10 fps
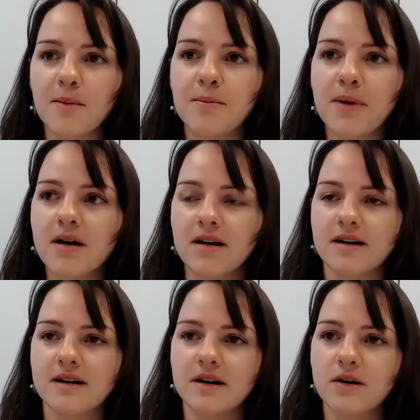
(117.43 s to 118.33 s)
But
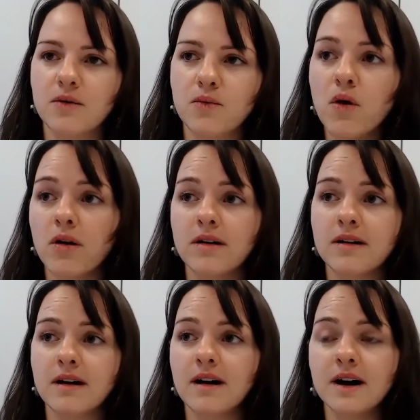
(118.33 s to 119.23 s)
what
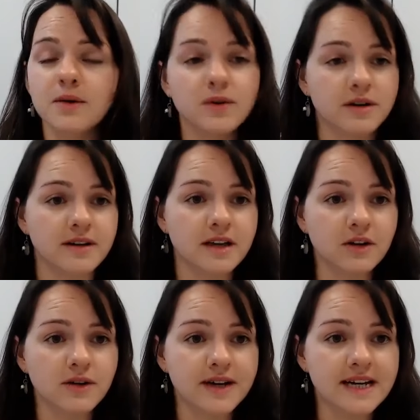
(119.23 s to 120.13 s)
I would
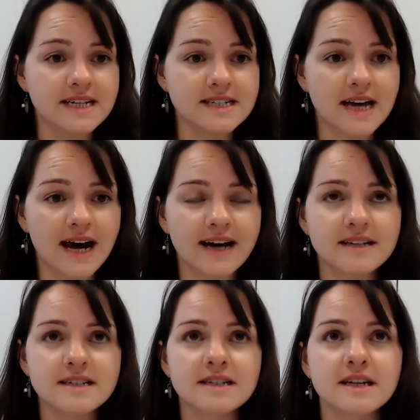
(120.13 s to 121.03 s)
argue is that
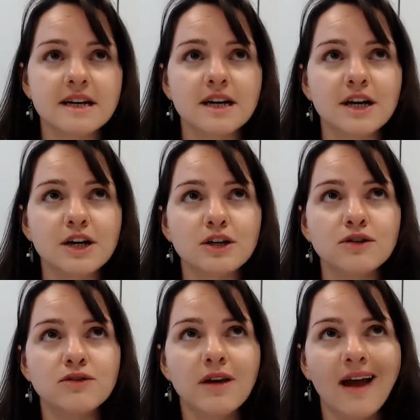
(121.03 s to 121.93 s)

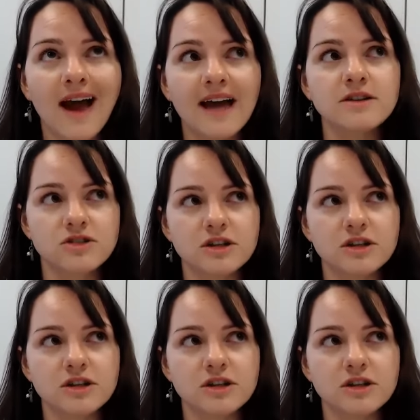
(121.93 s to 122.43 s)
you can't